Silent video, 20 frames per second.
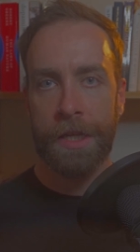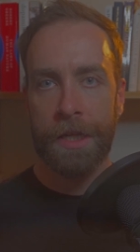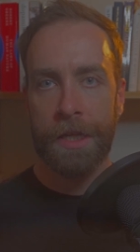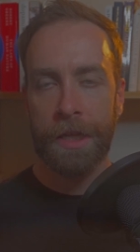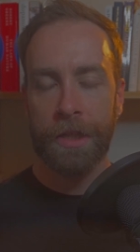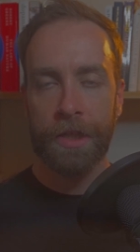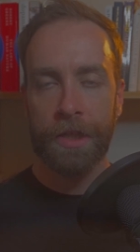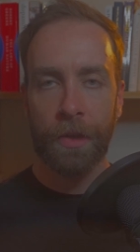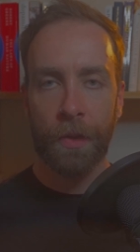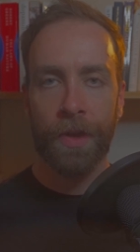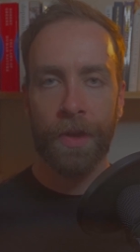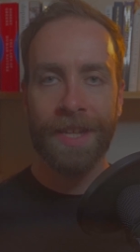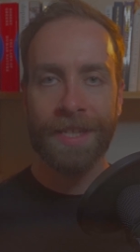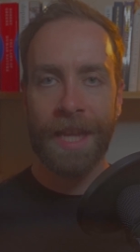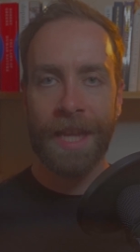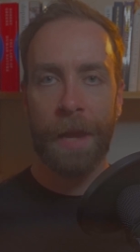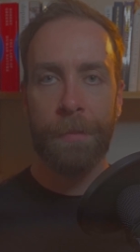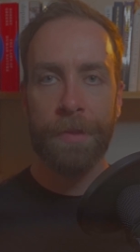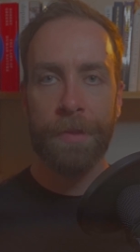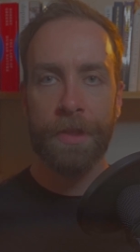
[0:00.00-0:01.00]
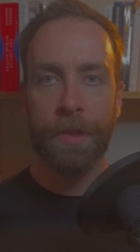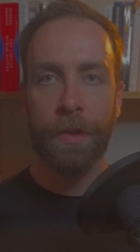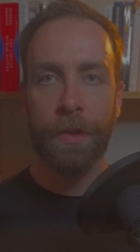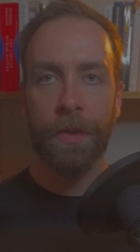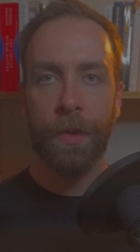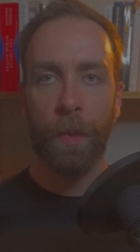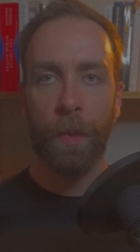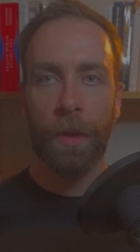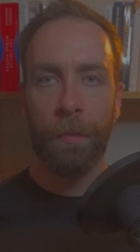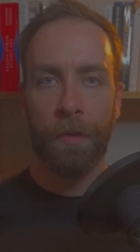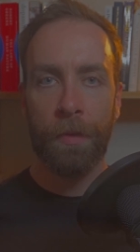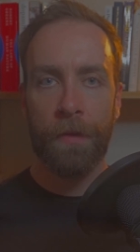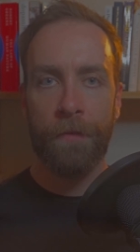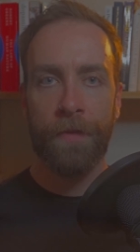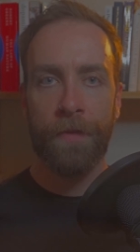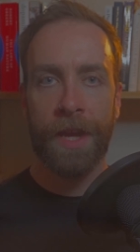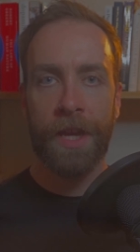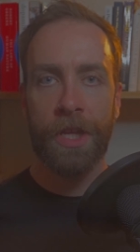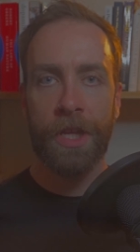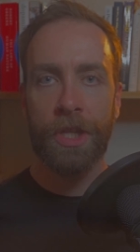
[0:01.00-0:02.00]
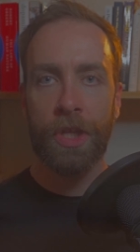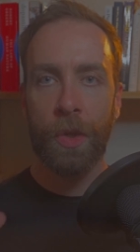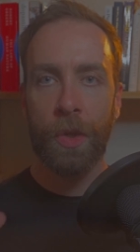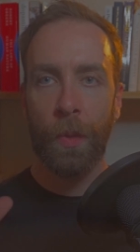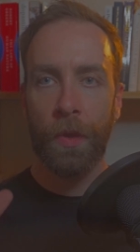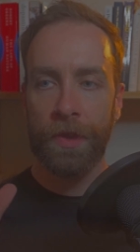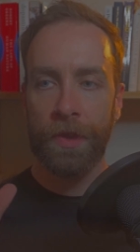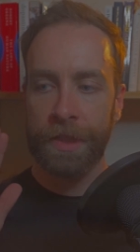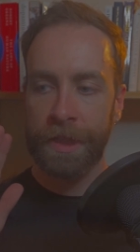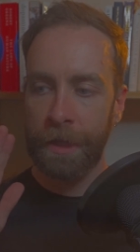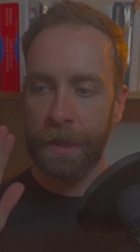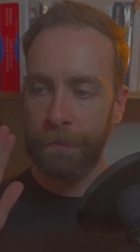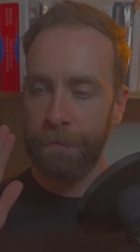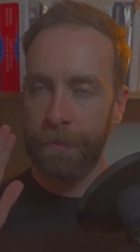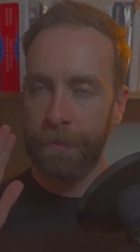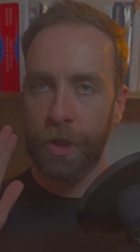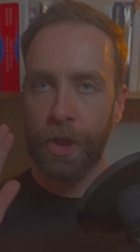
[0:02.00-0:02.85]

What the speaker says: And so this episode will provide you with some